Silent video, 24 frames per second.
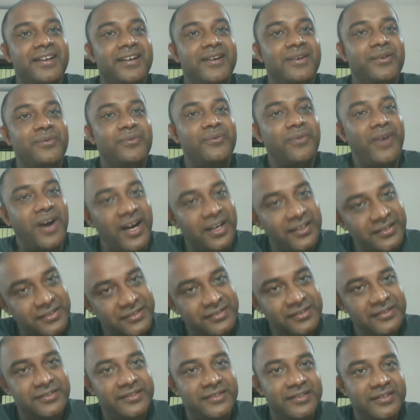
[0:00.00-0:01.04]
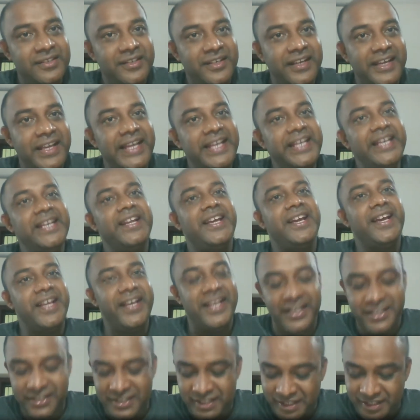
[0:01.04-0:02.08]
was
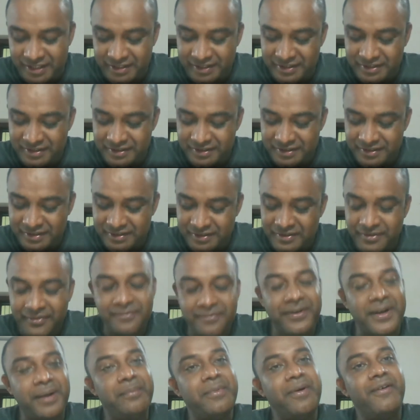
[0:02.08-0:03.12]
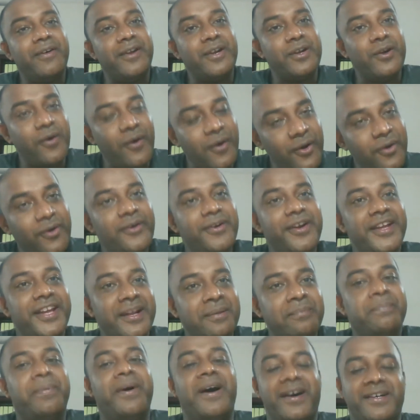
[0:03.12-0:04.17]
inherited from our colonial
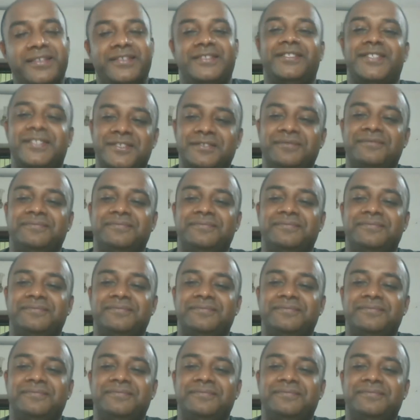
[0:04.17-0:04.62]
past.